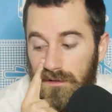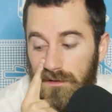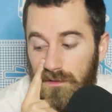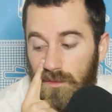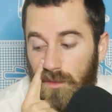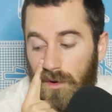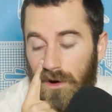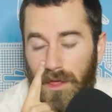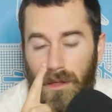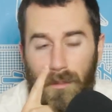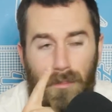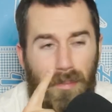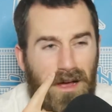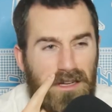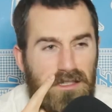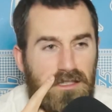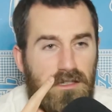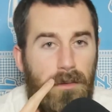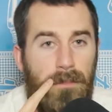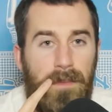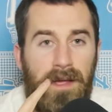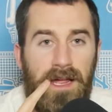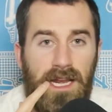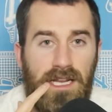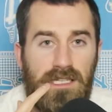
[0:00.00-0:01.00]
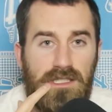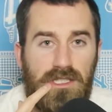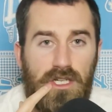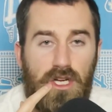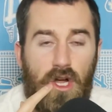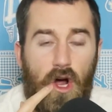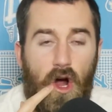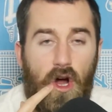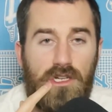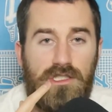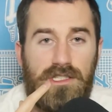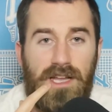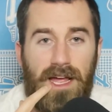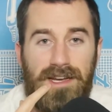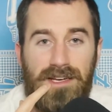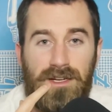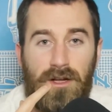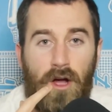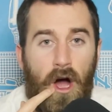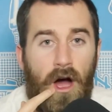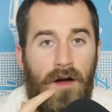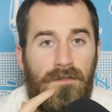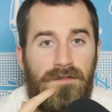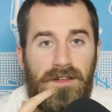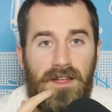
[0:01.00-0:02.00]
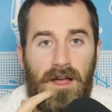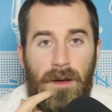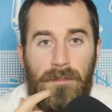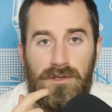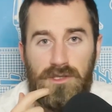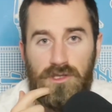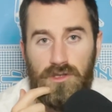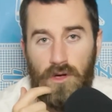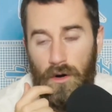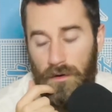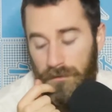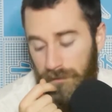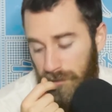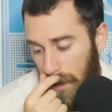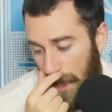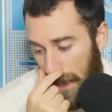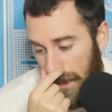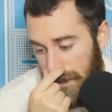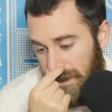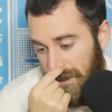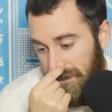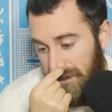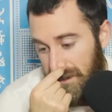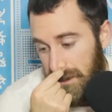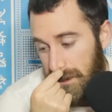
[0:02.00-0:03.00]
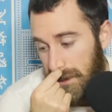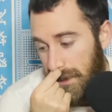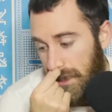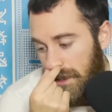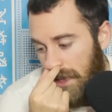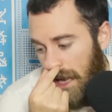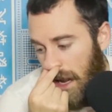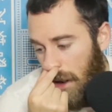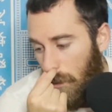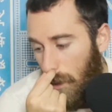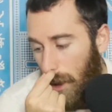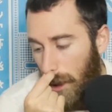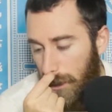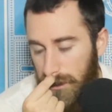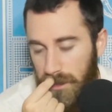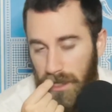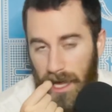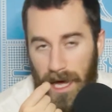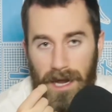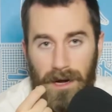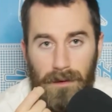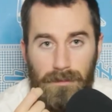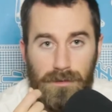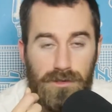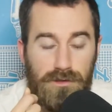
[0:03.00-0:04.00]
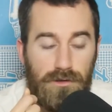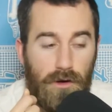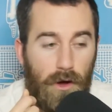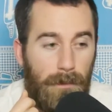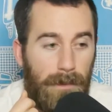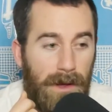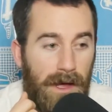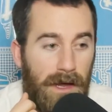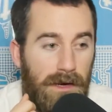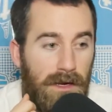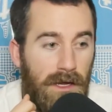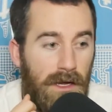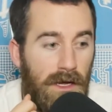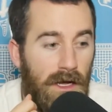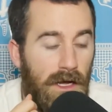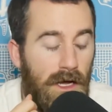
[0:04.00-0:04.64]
One of the best comedians in Cars Getting Coffee episode. If you guys haven't seen that, watch that episode, man.